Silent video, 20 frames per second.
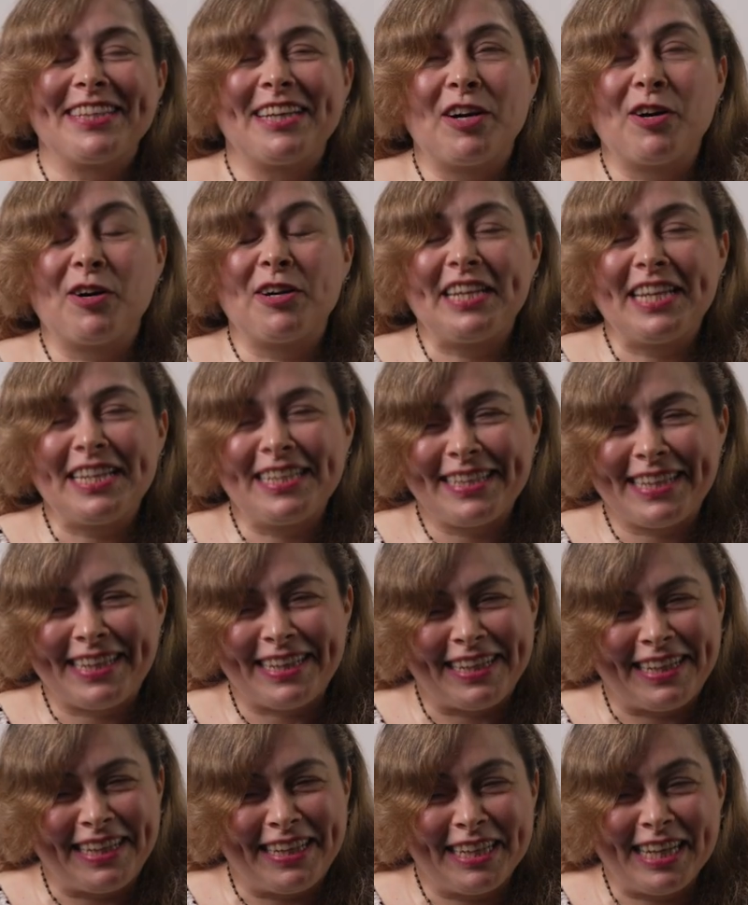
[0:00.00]

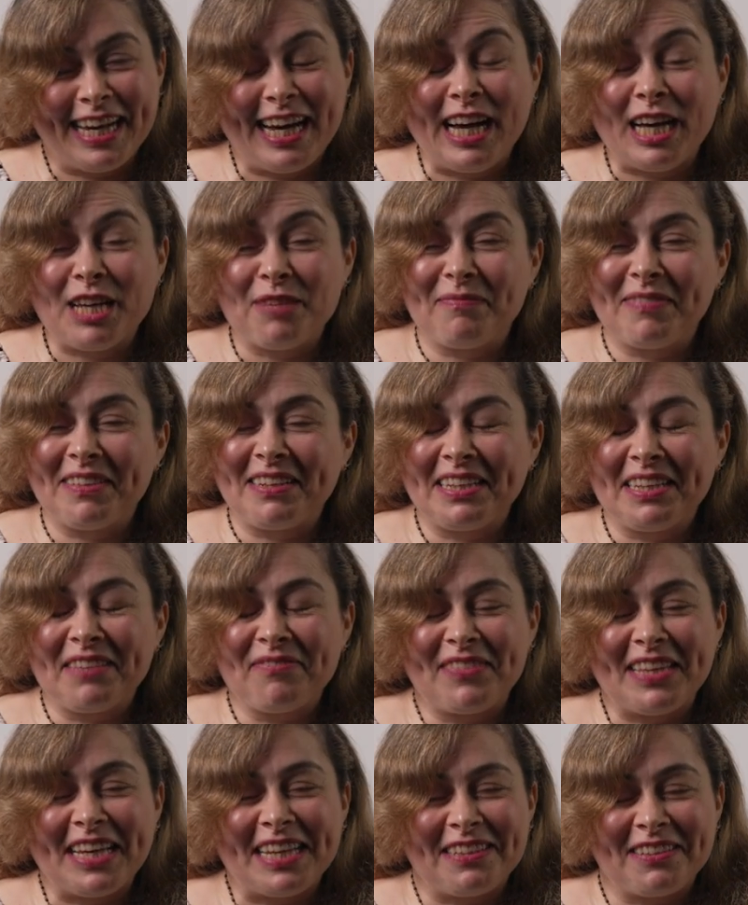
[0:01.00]
Honestly, I
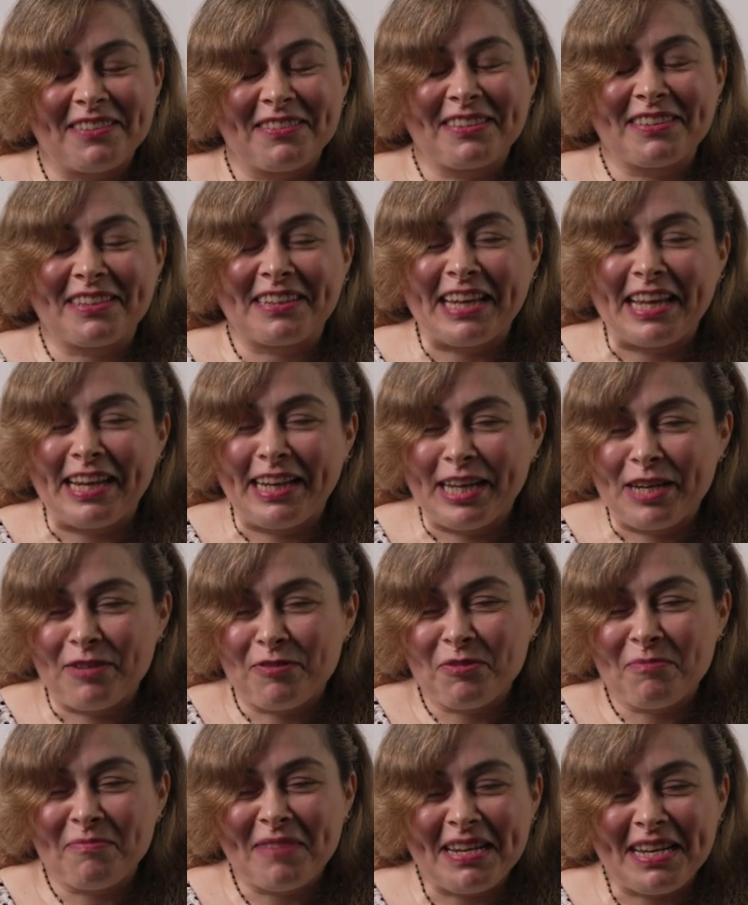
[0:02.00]
believe that Australian
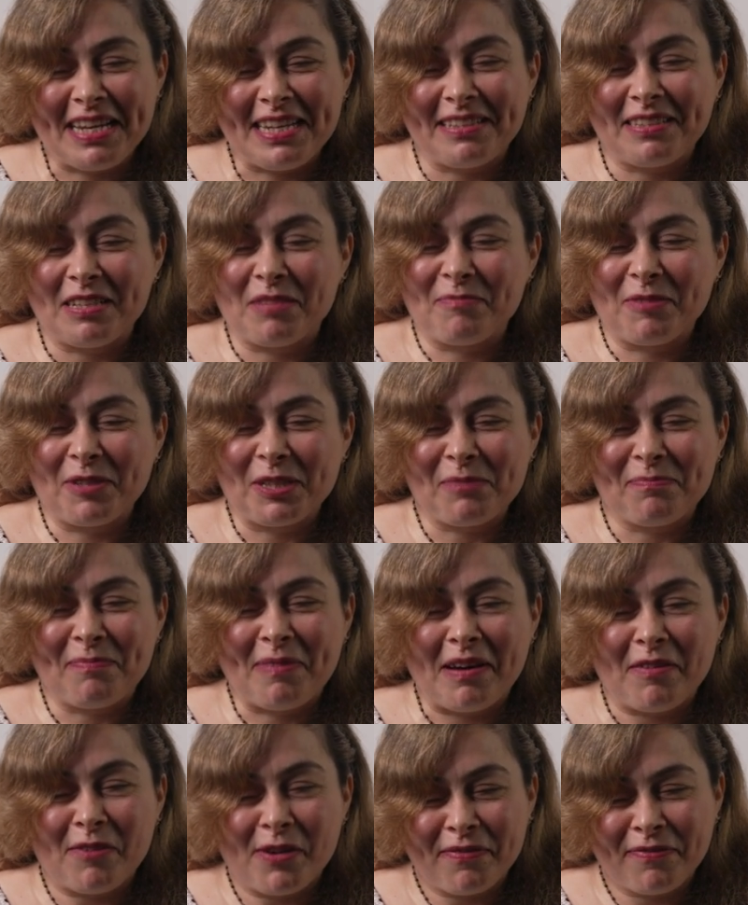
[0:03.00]
woman is the most
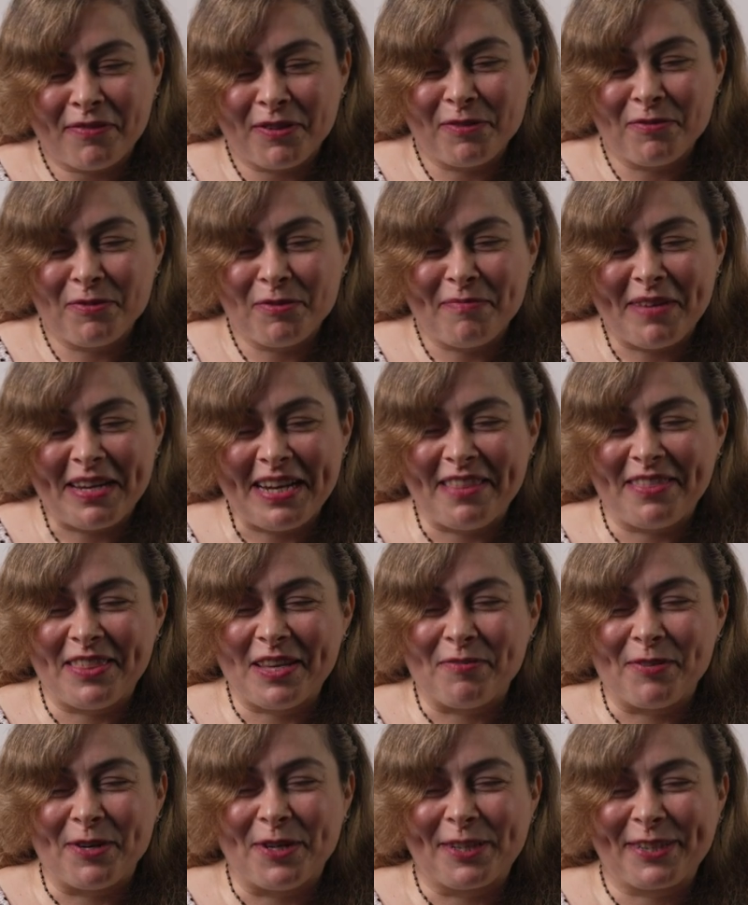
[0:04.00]
powerful woman in
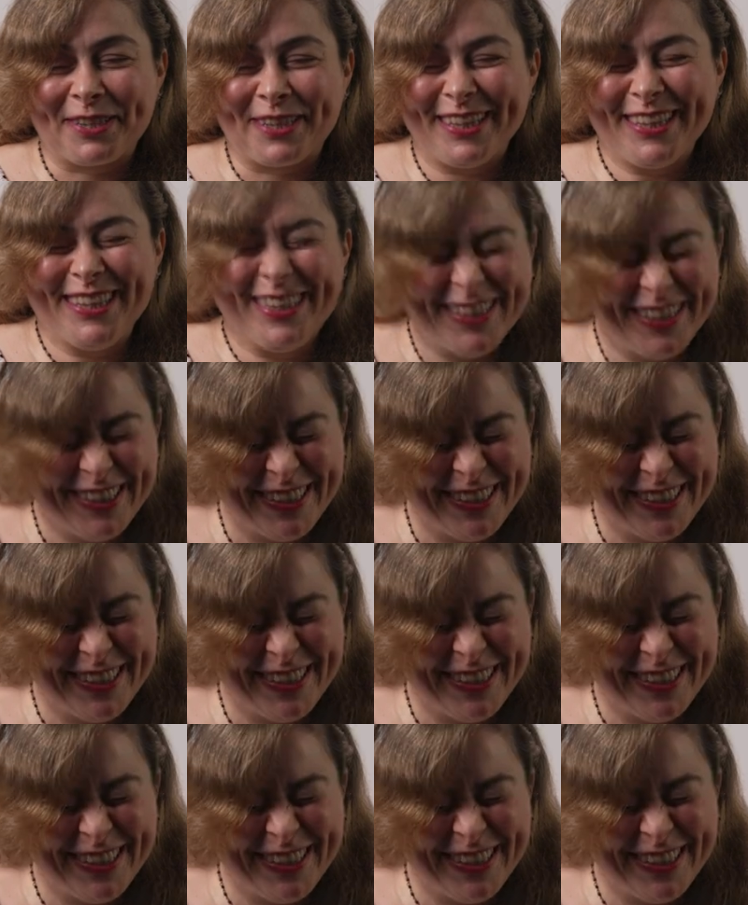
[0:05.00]
the world.